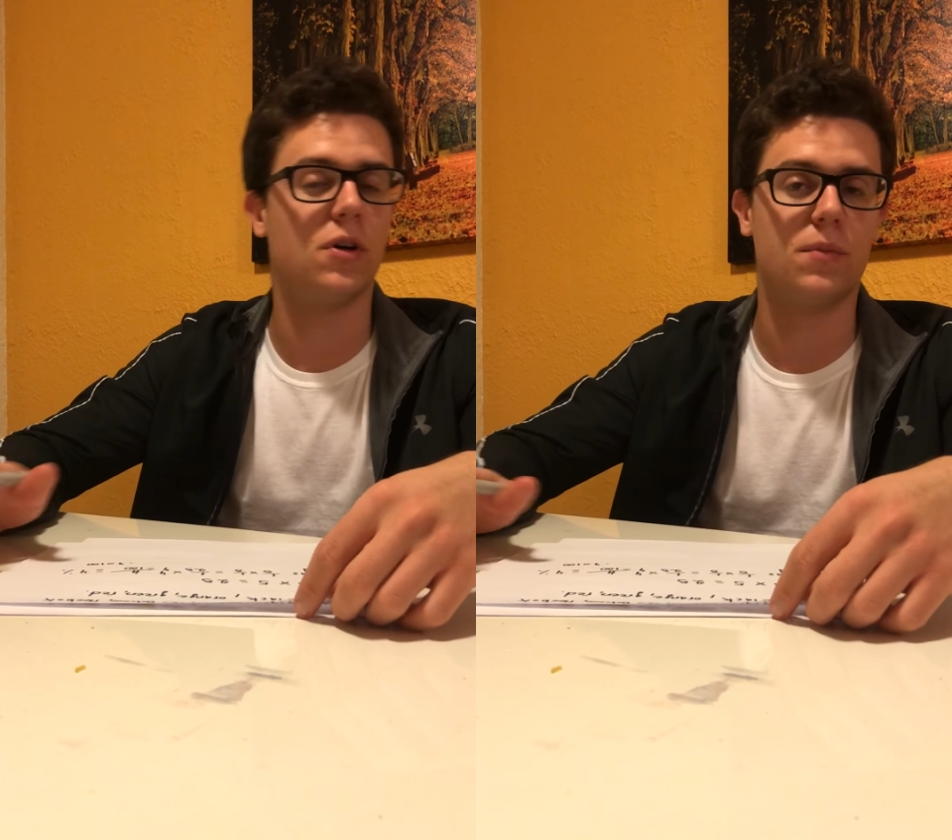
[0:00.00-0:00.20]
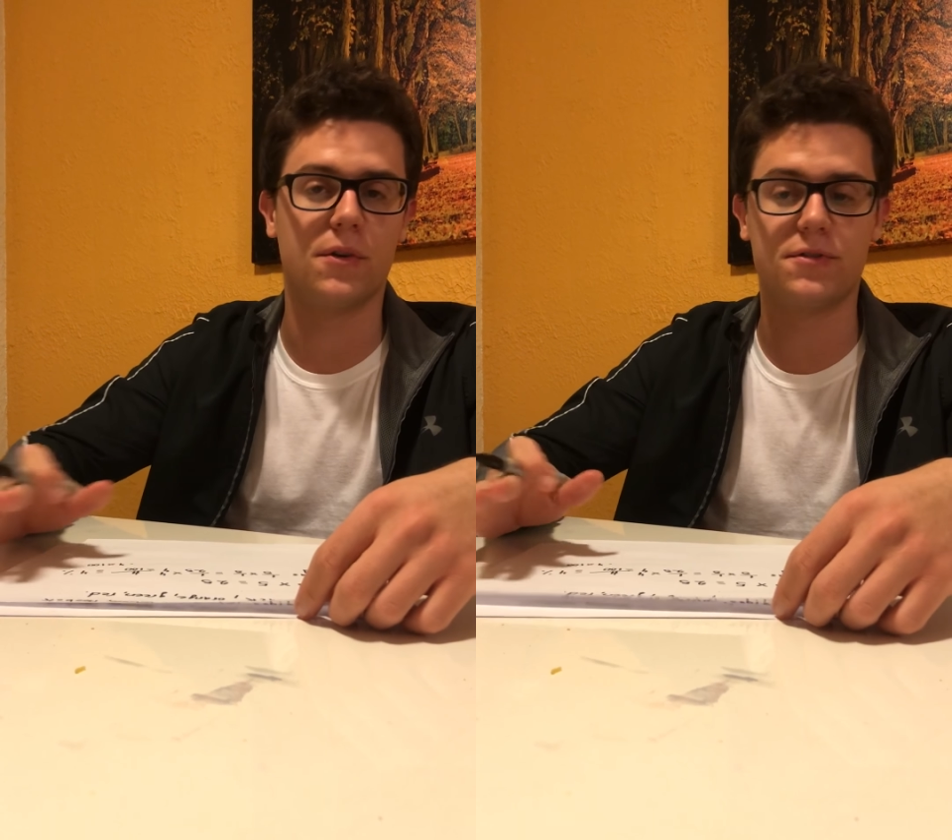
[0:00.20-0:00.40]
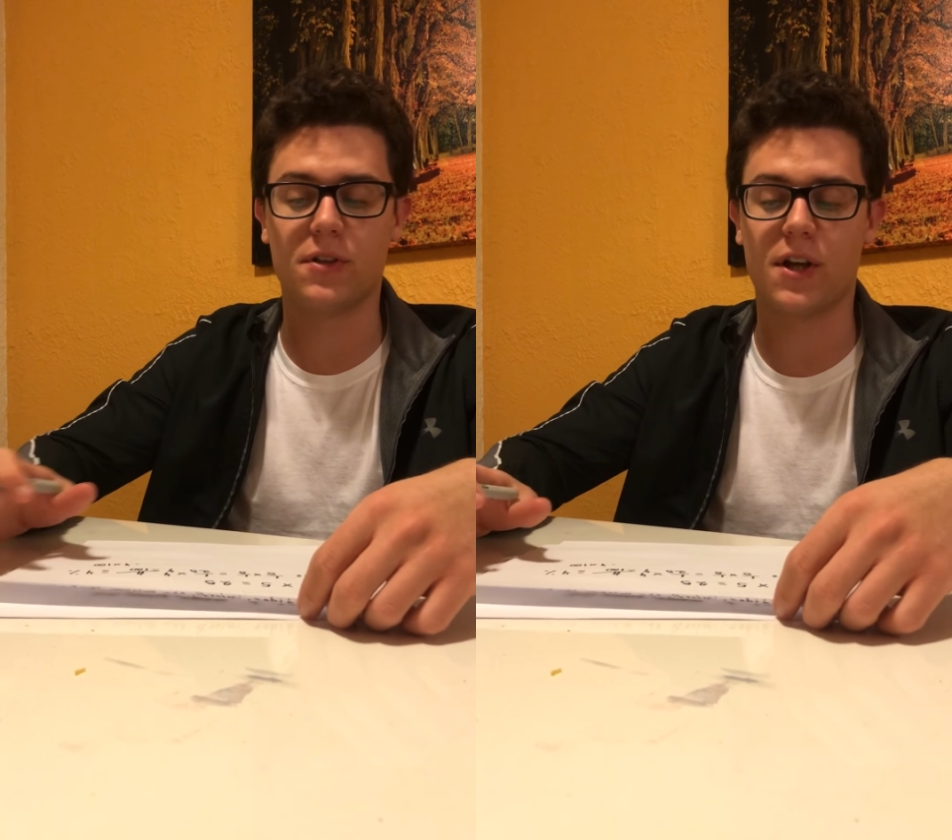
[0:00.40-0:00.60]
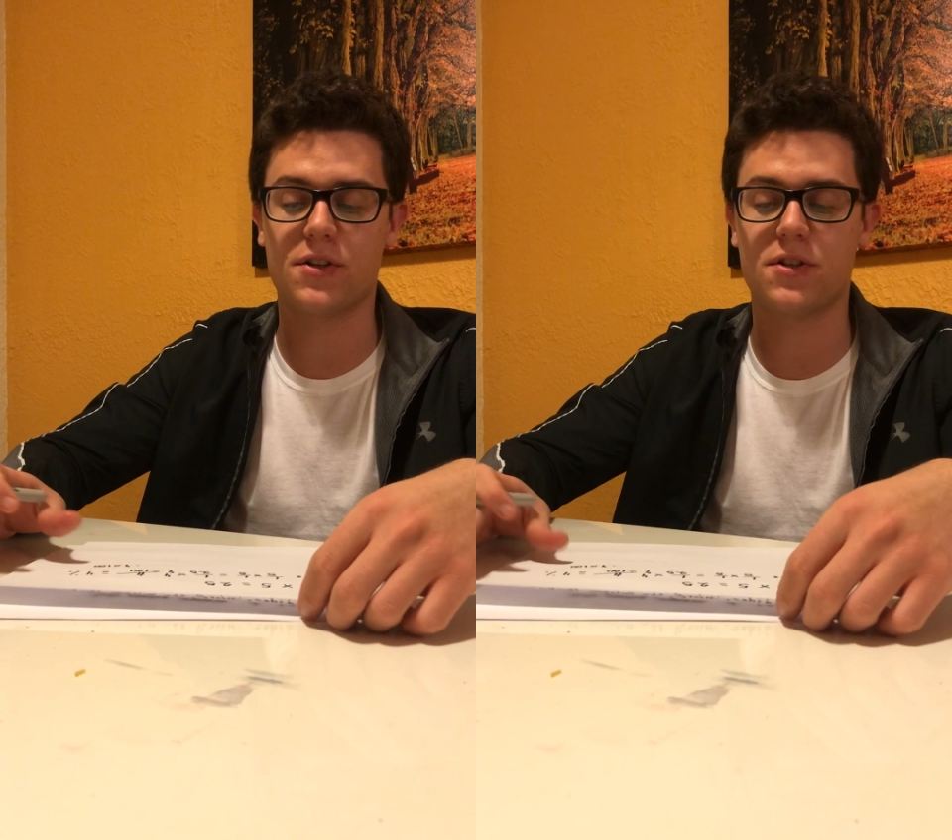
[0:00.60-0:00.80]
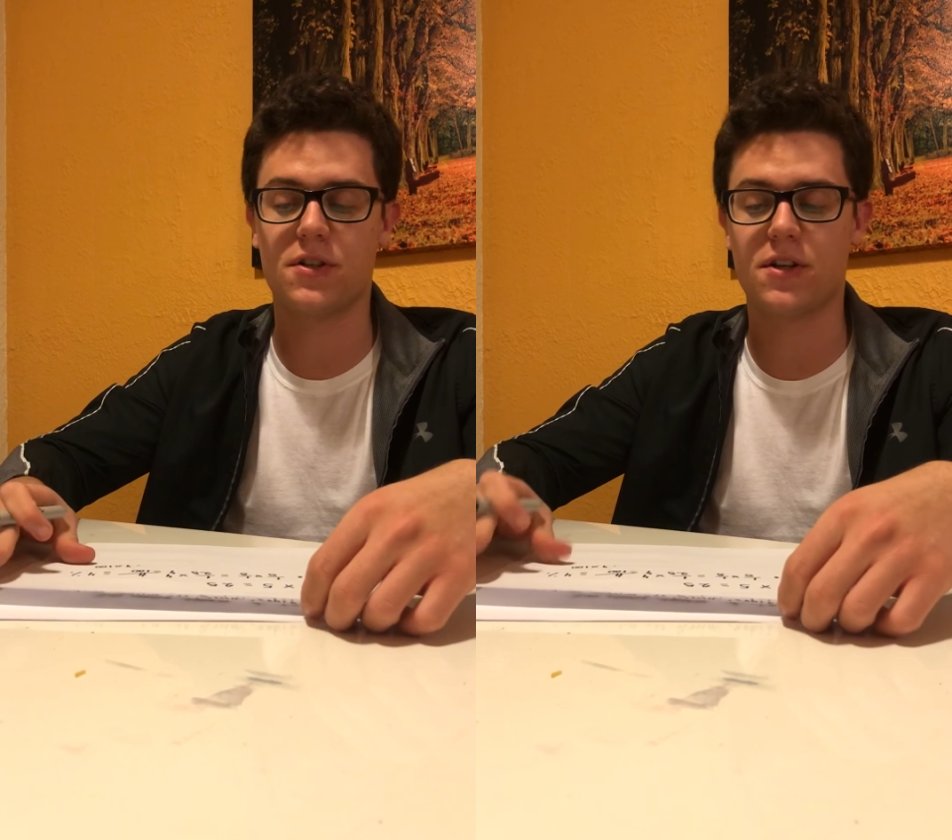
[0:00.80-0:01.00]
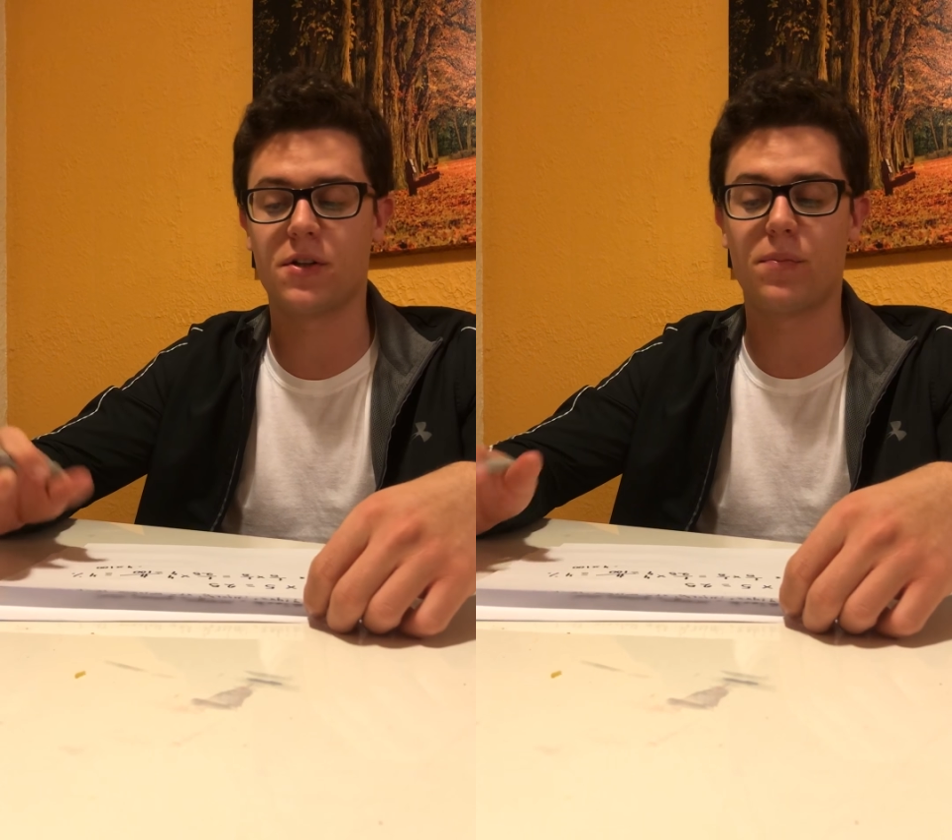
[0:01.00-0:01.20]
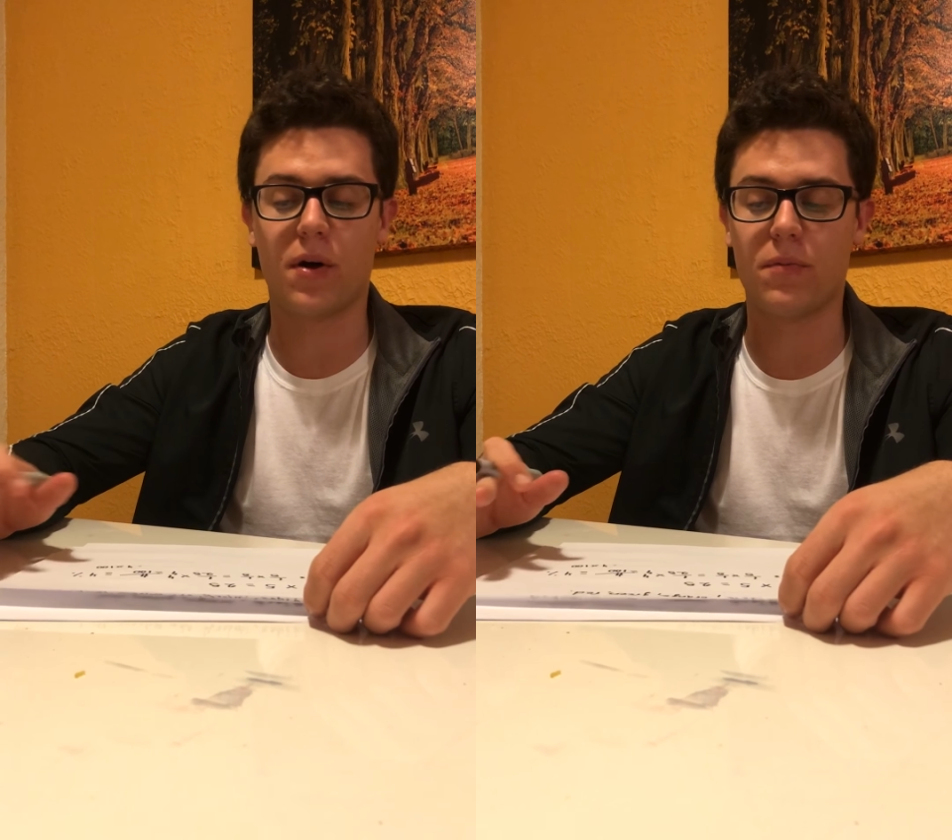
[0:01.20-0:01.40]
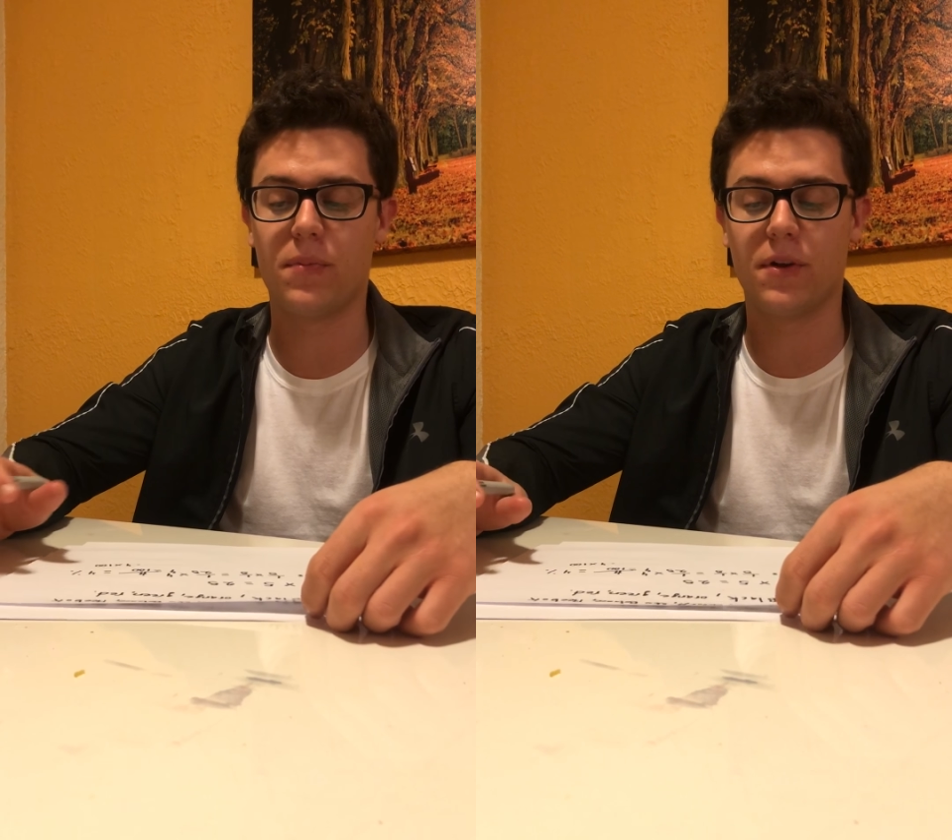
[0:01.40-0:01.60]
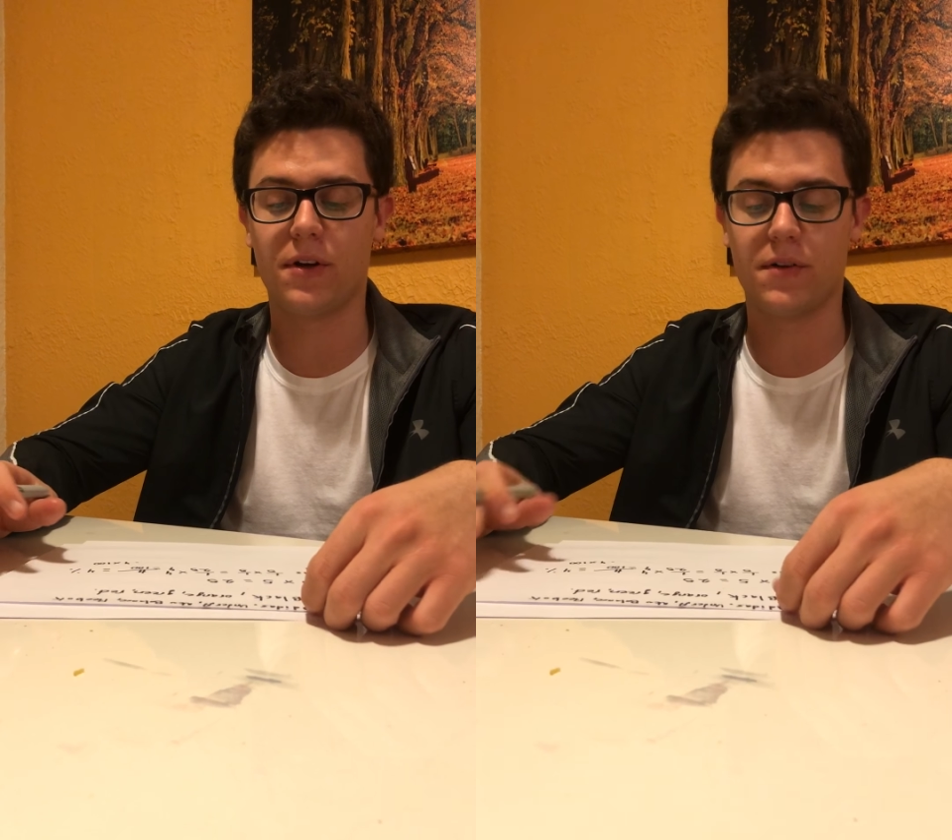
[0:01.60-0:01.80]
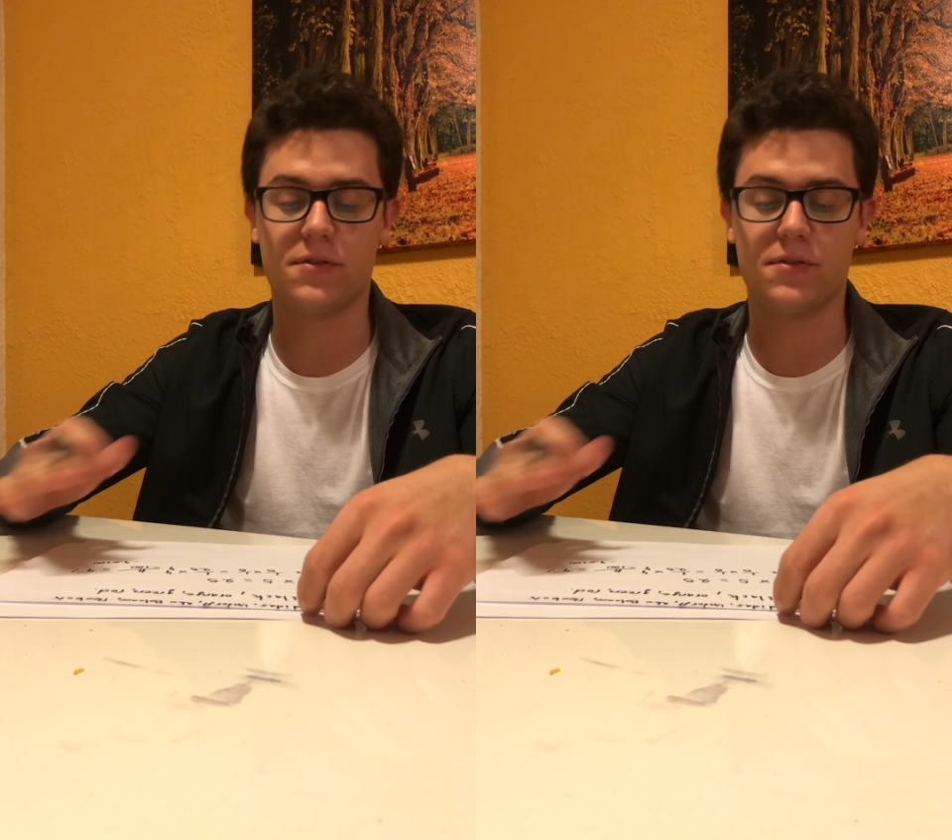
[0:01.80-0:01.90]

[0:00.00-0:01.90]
number of selections and the probability of